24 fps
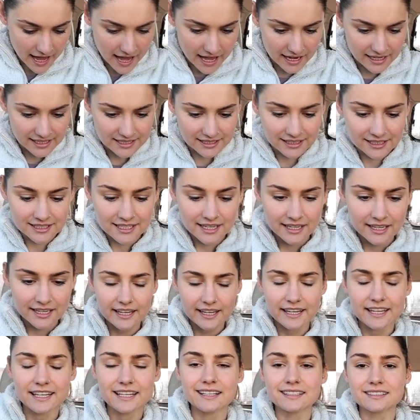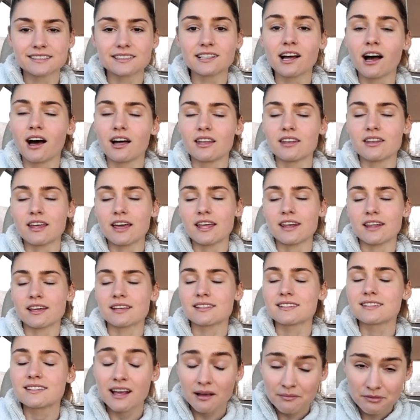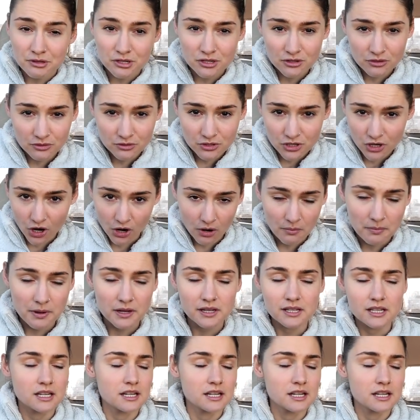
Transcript: and he has done an exceptional job